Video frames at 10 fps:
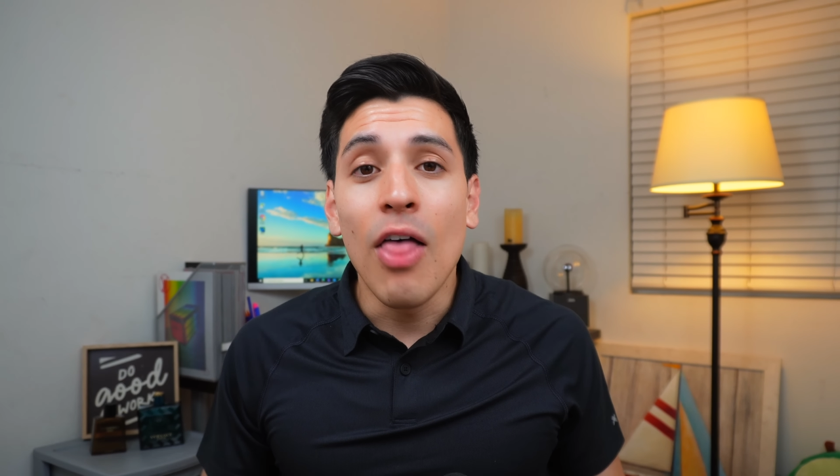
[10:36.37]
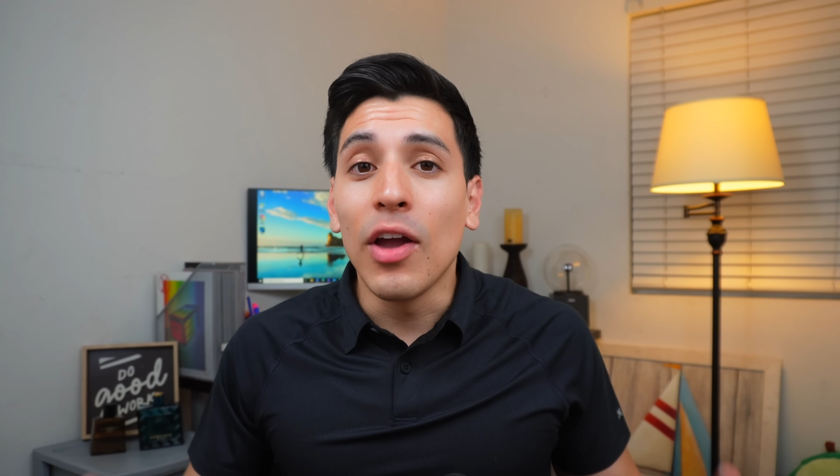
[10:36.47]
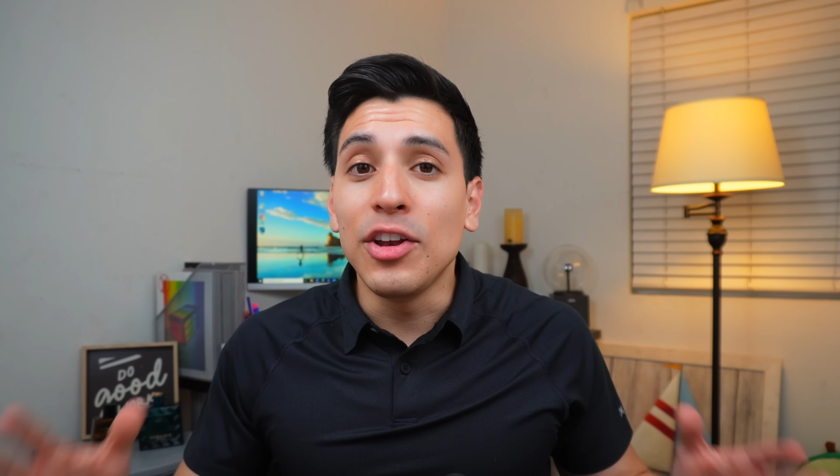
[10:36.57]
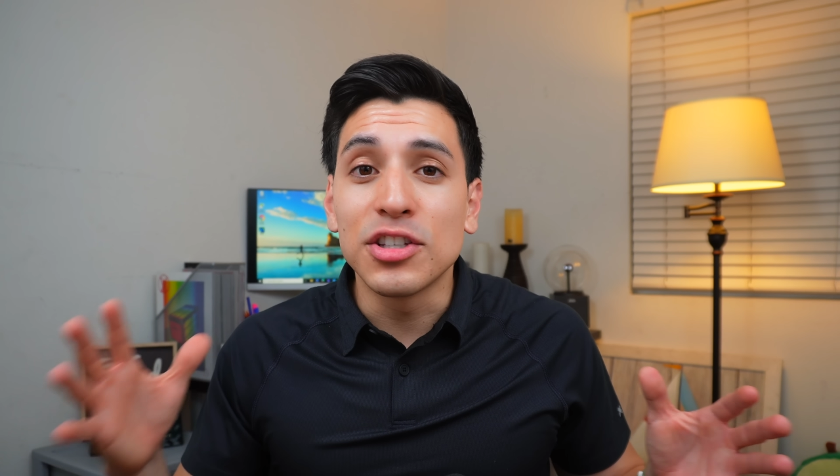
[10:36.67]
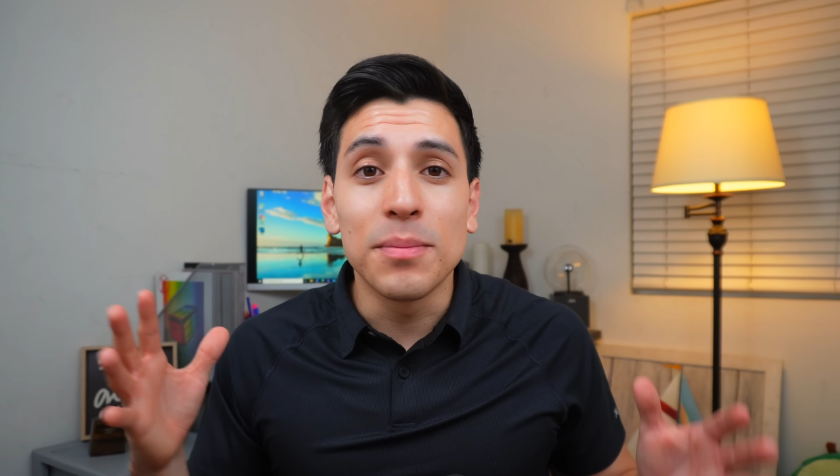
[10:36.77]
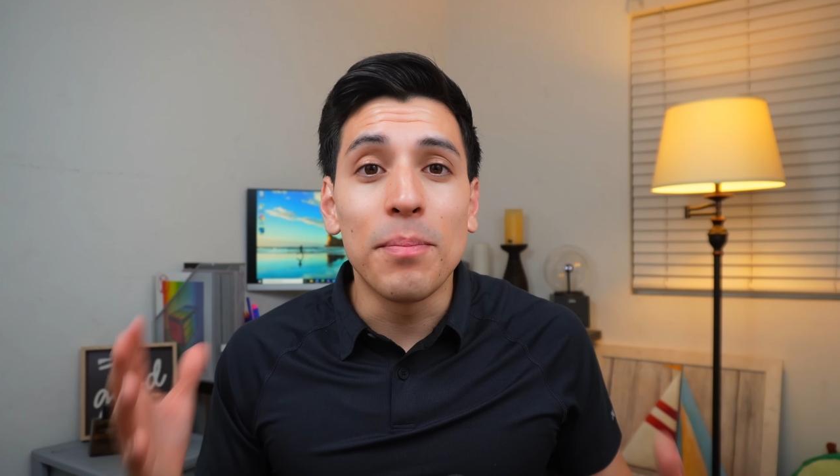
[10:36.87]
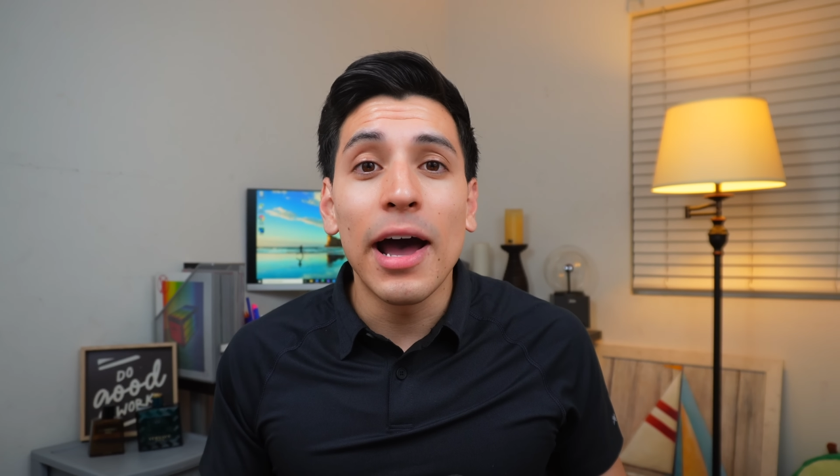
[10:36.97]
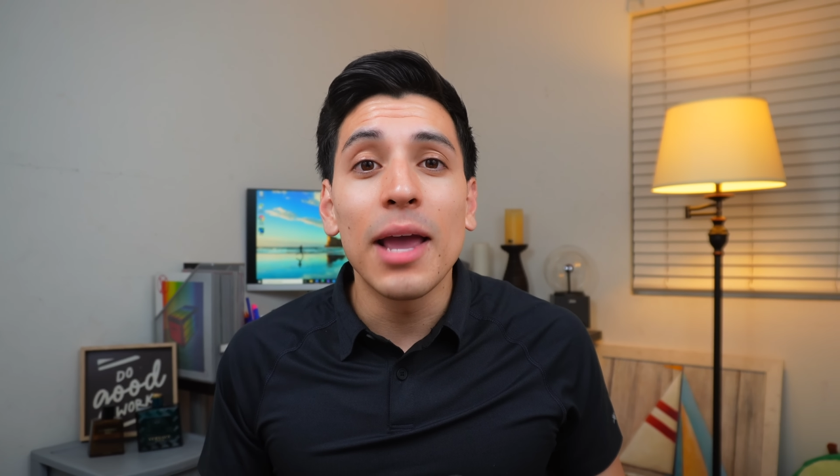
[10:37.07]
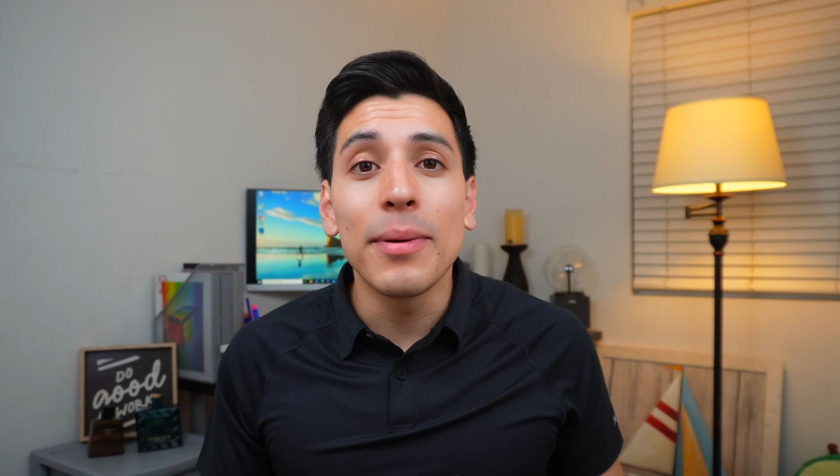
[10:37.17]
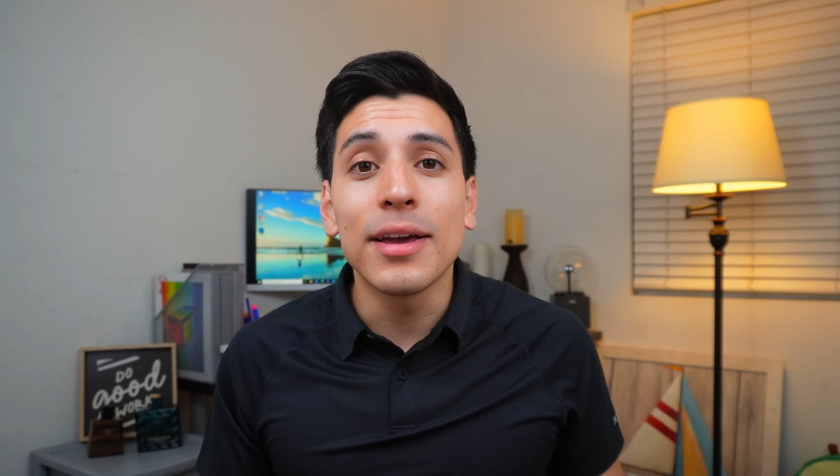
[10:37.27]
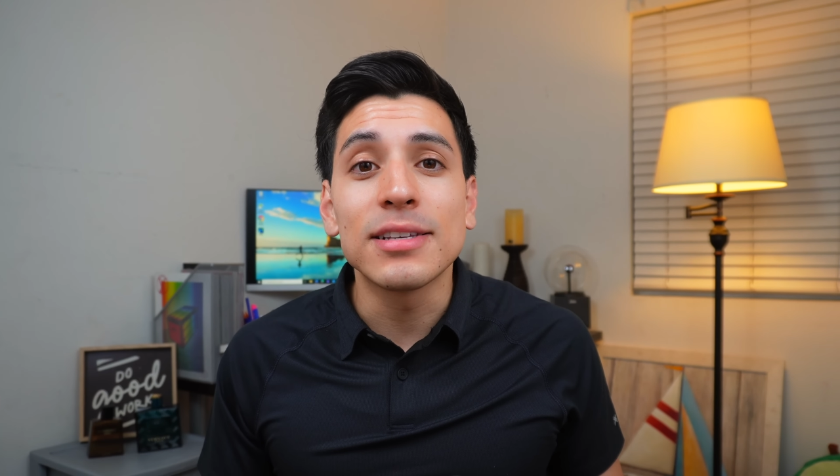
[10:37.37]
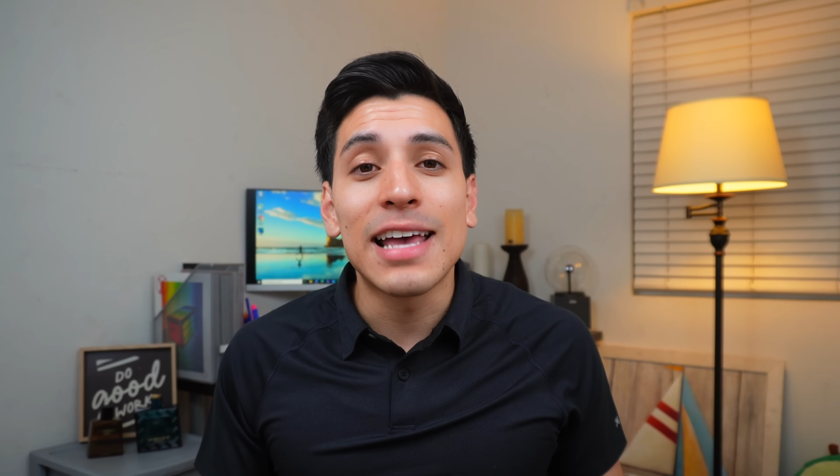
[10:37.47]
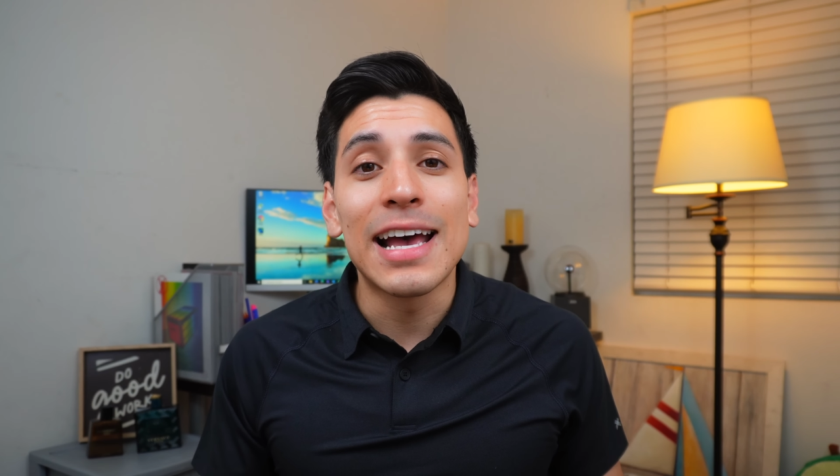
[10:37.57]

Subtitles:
They just buy it because it